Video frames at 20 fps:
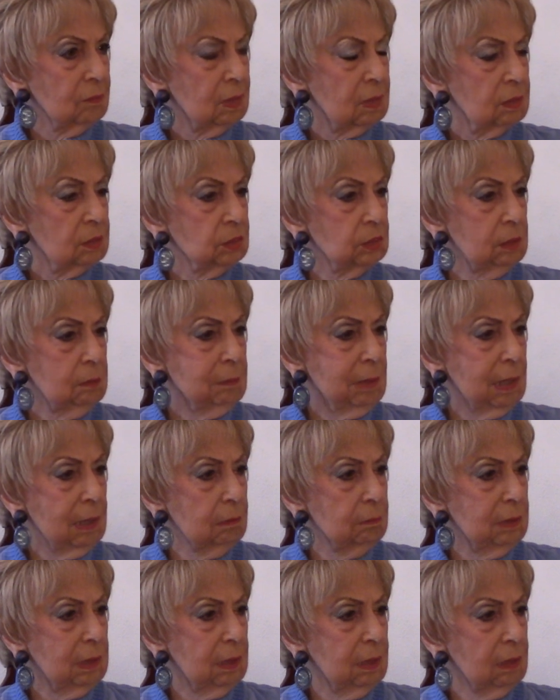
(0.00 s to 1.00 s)
She might
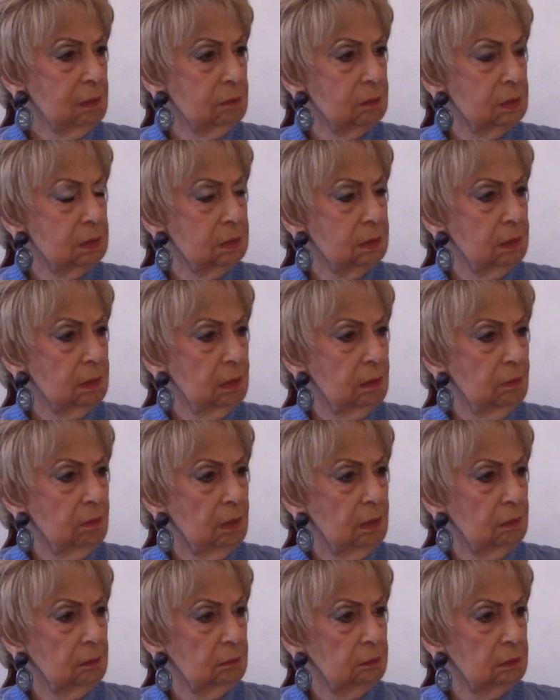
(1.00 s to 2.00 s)
be interested in
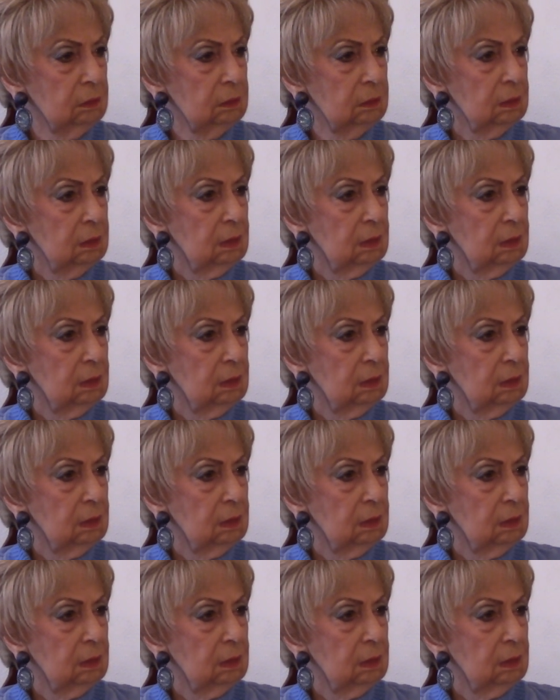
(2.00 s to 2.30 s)
those.